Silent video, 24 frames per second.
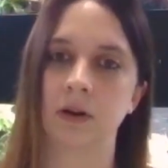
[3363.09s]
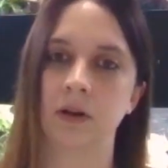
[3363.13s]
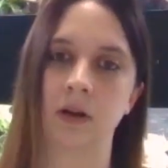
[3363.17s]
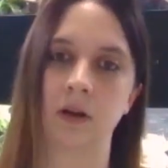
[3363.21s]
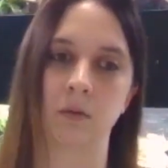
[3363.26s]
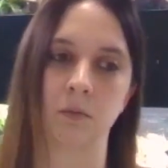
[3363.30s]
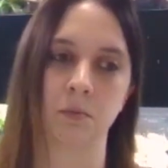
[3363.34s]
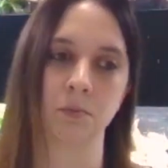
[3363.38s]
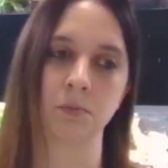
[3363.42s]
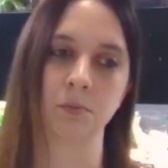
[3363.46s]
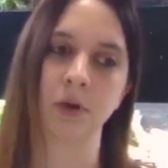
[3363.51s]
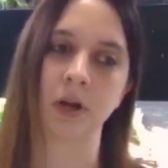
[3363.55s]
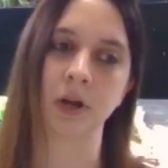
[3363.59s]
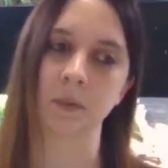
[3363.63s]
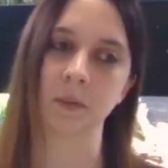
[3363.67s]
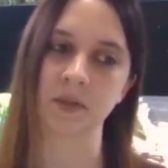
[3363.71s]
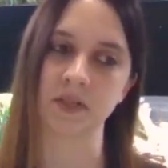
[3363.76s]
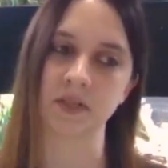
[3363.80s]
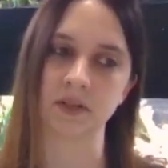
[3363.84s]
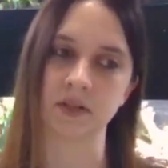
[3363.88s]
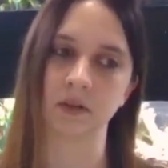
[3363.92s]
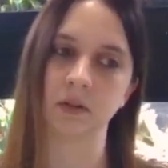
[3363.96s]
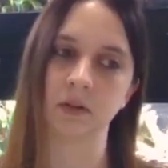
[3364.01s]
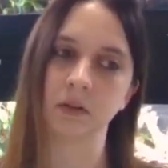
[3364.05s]
I'll probably
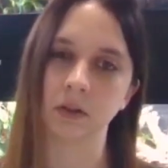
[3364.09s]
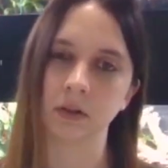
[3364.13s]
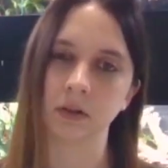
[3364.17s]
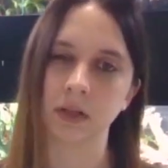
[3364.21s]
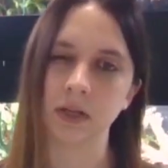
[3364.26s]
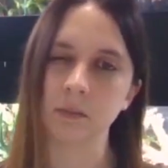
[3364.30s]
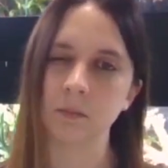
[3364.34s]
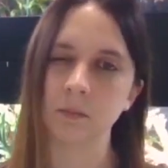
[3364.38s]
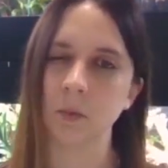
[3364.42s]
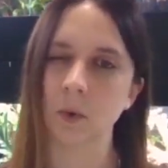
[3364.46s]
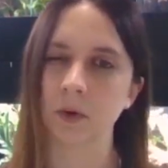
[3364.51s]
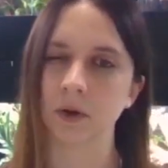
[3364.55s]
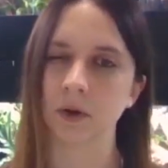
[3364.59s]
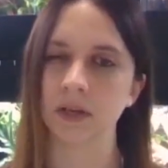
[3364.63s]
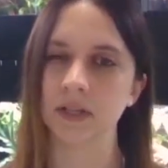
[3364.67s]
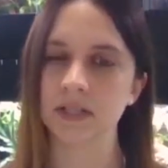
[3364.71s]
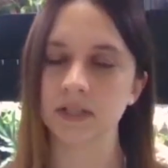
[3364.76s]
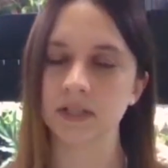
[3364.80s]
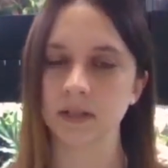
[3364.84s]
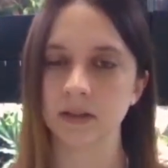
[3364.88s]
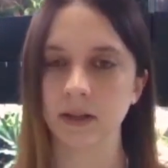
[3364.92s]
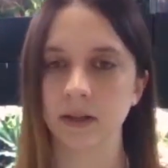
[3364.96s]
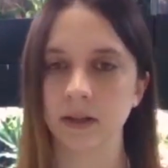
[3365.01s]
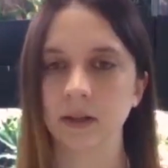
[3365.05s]
start looking more
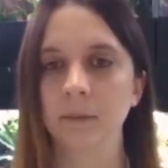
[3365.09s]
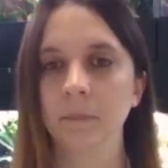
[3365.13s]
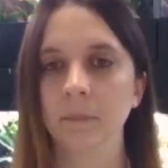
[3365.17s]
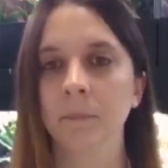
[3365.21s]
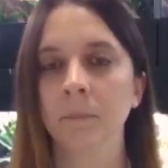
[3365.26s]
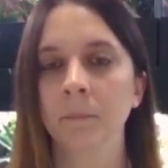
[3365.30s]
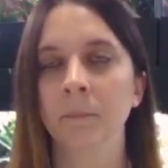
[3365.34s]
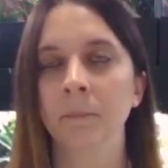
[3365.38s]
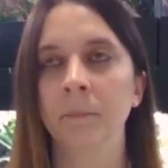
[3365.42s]
into that.